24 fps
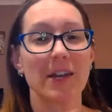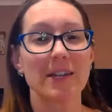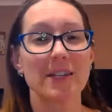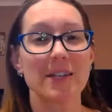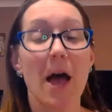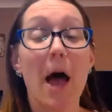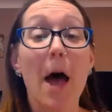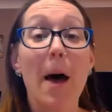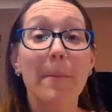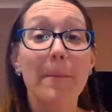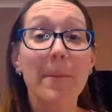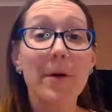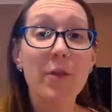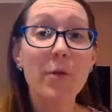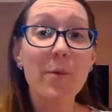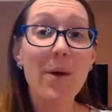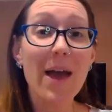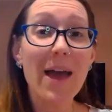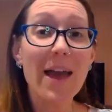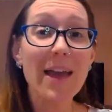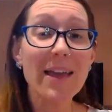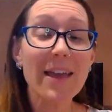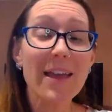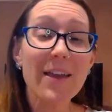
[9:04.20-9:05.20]
it. By the
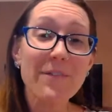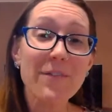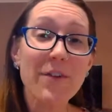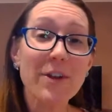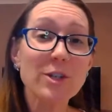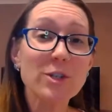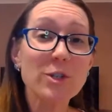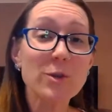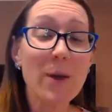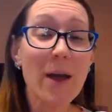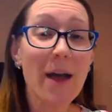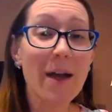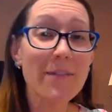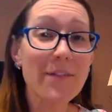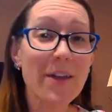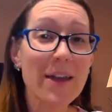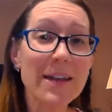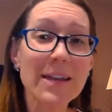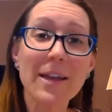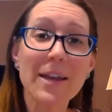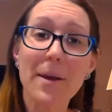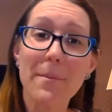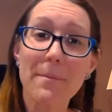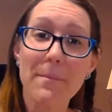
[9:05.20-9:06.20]
way, if I do have
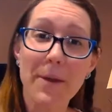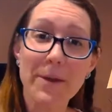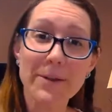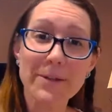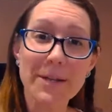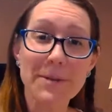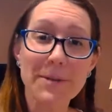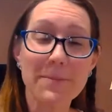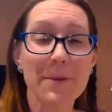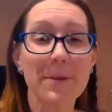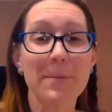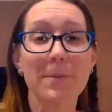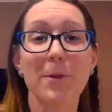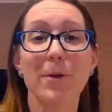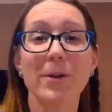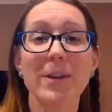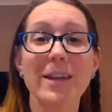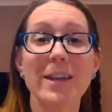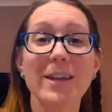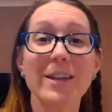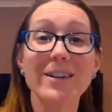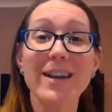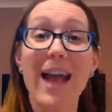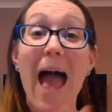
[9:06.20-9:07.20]
any American people on
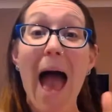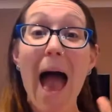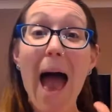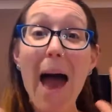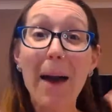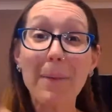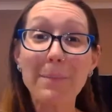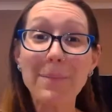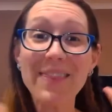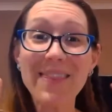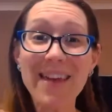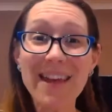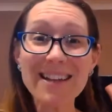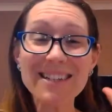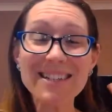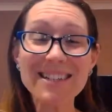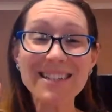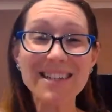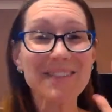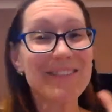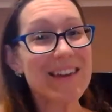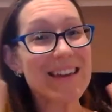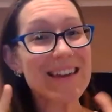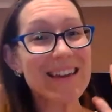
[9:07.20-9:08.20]
here, happy
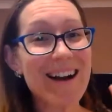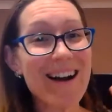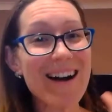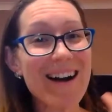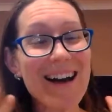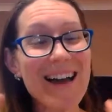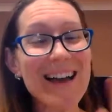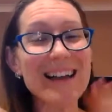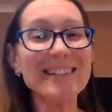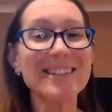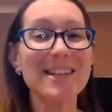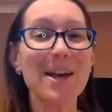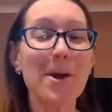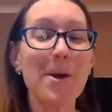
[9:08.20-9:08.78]
Thanksgiving, guys.